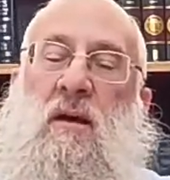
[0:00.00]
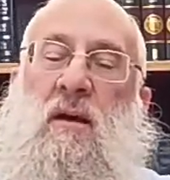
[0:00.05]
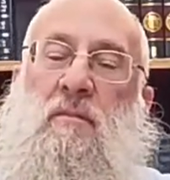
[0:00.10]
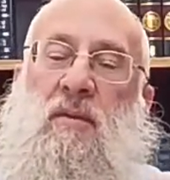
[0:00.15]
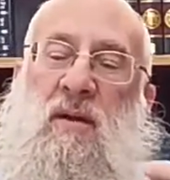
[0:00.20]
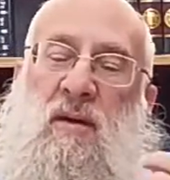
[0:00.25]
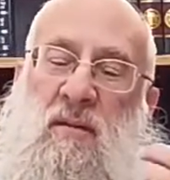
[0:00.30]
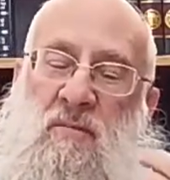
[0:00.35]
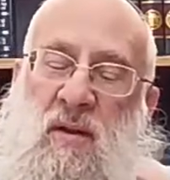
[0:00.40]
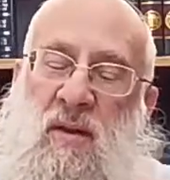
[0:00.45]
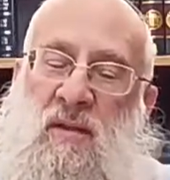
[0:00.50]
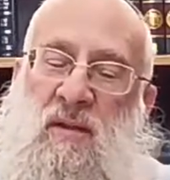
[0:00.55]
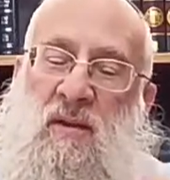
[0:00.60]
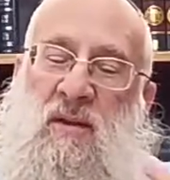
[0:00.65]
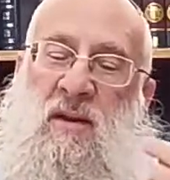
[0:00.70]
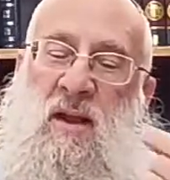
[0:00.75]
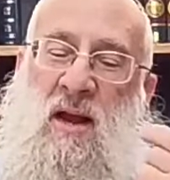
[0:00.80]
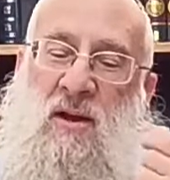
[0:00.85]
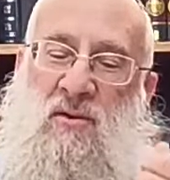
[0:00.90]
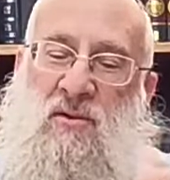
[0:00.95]
But on the
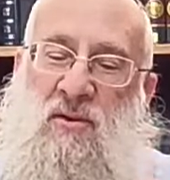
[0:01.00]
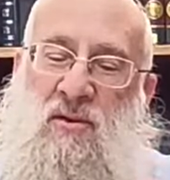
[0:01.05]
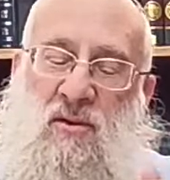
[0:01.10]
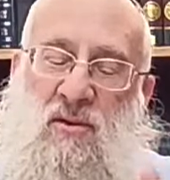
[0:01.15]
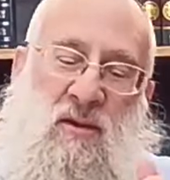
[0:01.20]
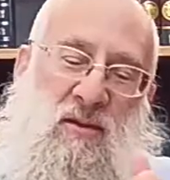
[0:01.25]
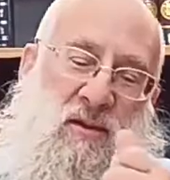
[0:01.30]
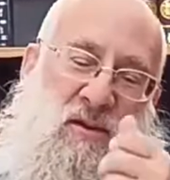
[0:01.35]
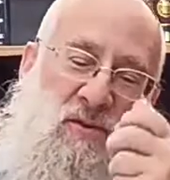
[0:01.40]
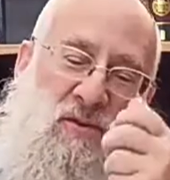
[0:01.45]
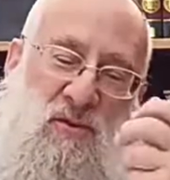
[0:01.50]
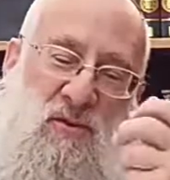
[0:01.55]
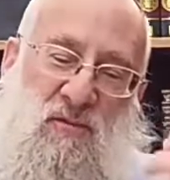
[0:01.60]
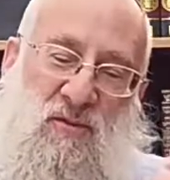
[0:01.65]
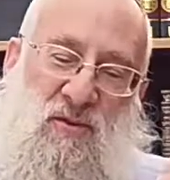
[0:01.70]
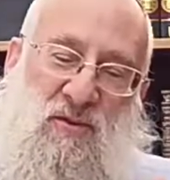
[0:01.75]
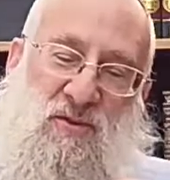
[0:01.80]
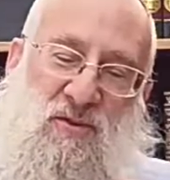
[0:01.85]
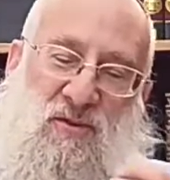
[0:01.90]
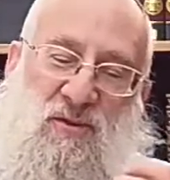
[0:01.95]
national, on the
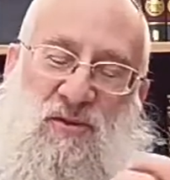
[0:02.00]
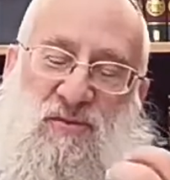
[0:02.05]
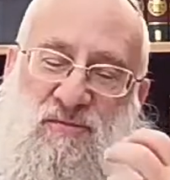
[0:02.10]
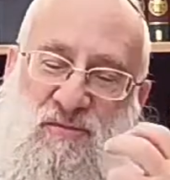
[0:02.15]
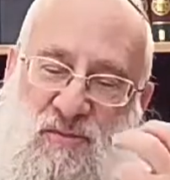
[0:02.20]
universal